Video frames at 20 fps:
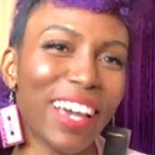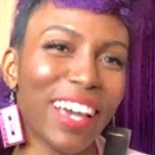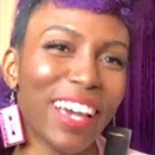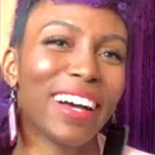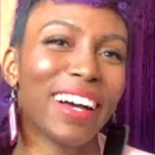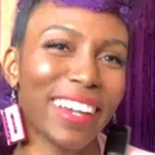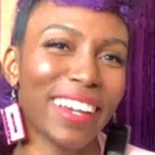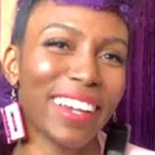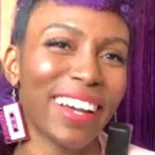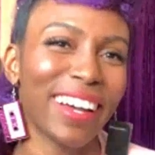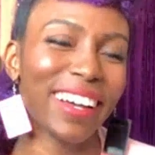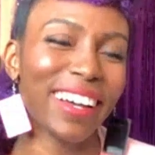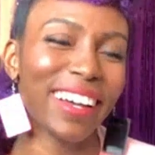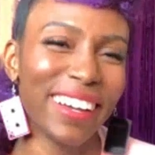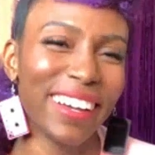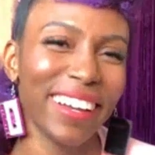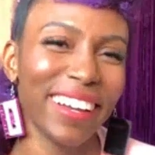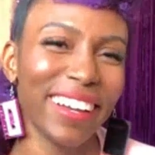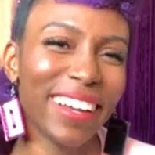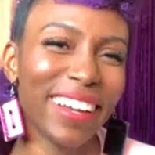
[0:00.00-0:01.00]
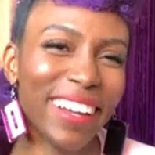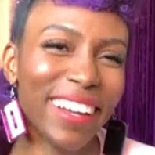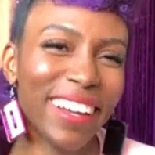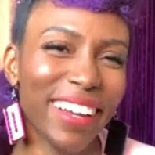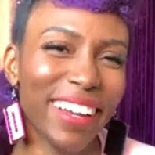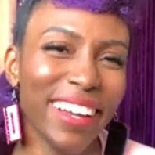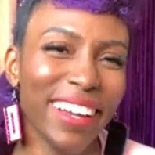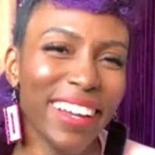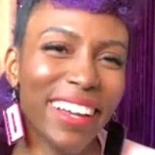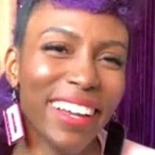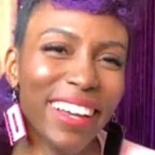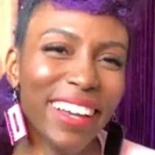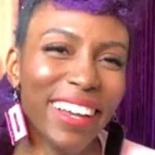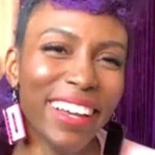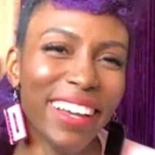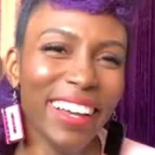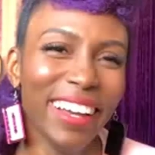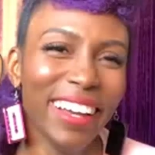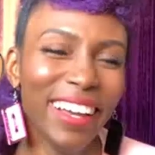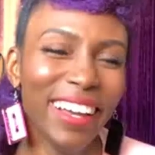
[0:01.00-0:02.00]

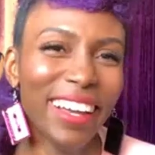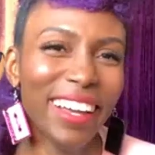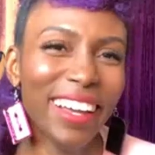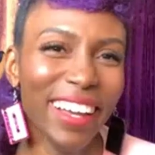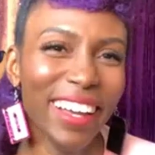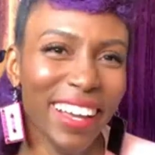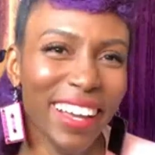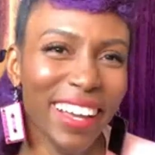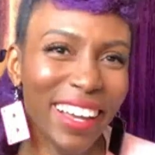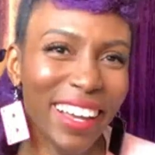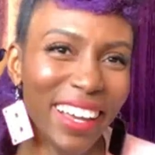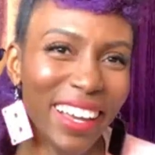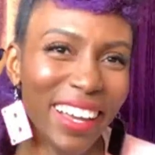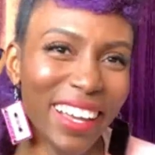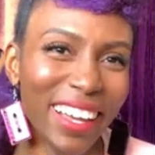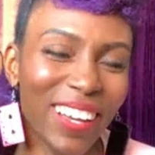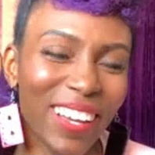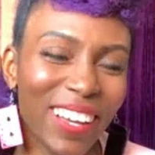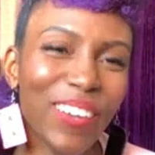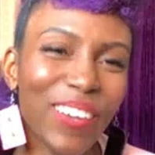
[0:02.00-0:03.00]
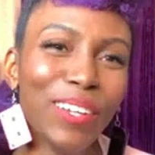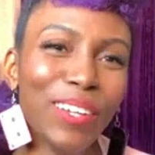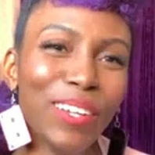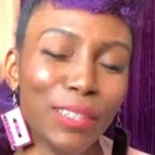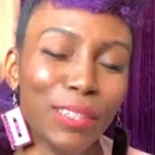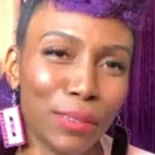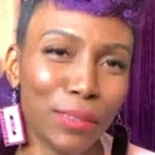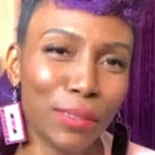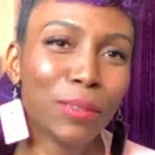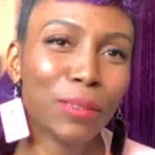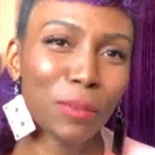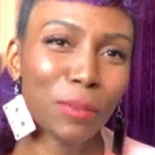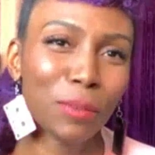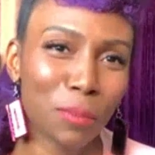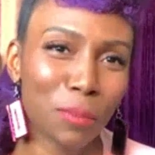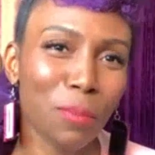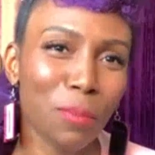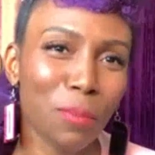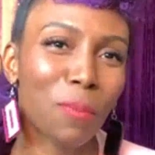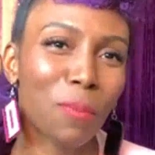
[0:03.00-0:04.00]

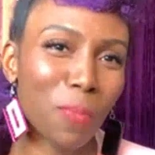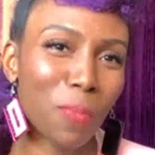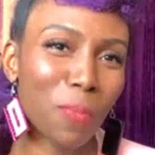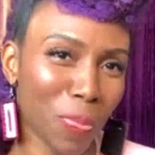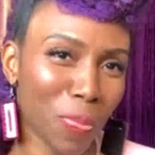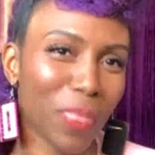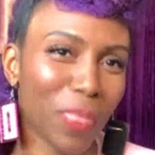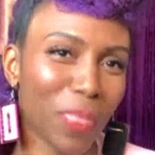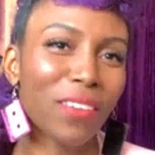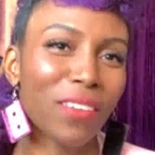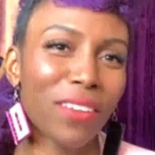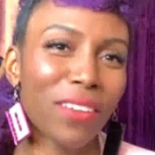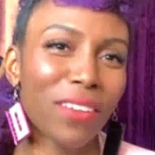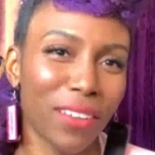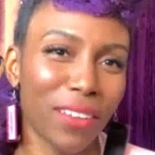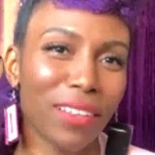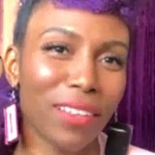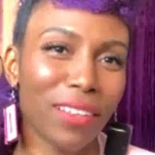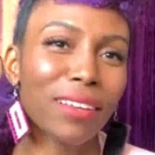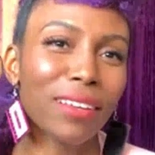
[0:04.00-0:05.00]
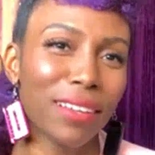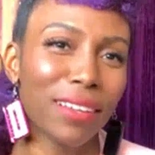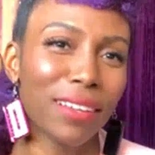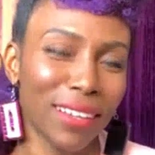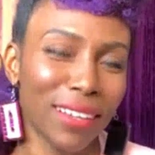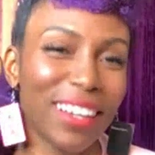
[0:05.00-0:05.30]
[no speech]